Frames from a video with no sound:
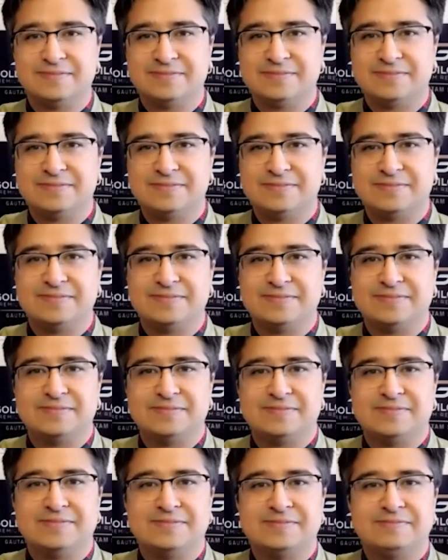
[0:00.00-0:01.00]

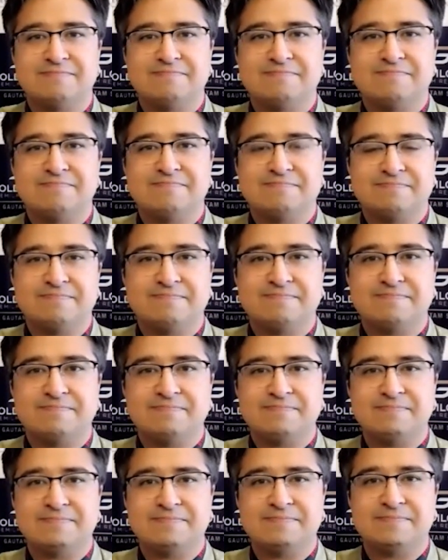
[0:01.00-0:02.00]

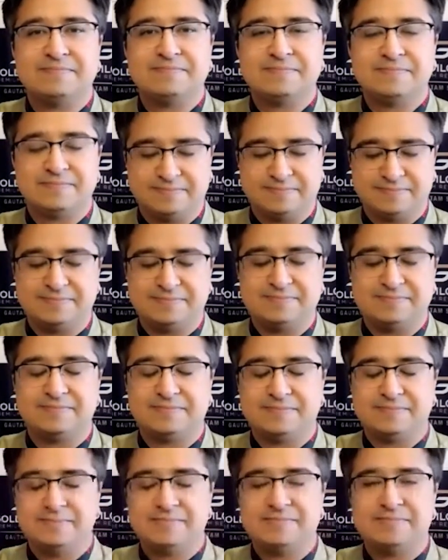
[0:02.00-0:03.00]

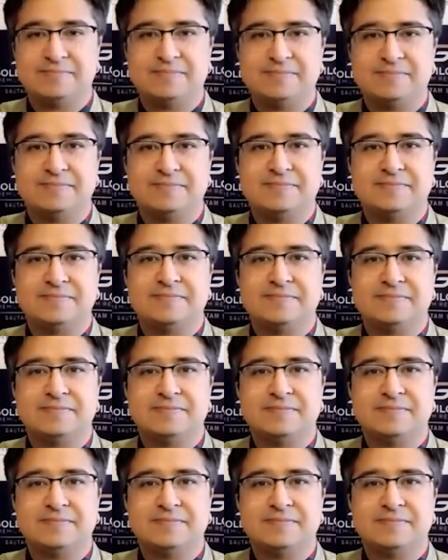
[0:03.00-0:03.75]
No words are spoken by the person on screen.